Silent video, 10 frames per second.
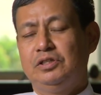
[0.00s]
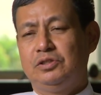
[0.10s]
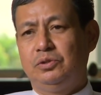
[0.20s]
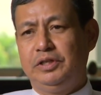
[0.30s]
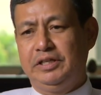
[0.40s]

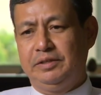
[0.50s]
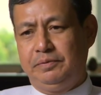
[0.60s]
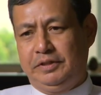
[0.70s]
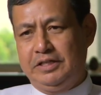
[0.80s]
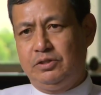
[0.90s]
So, in the
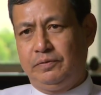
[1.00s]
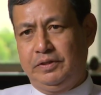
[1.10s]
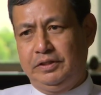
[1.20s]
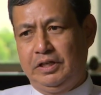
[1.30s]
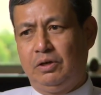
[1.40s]
case of
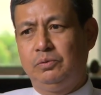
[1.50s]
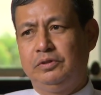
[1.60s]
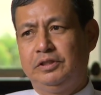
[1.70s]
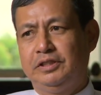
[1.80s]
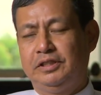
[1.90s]
the
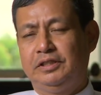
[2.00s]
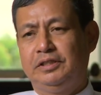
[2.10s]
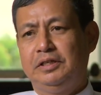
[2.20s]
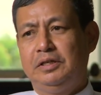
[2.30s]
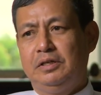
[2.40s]
now the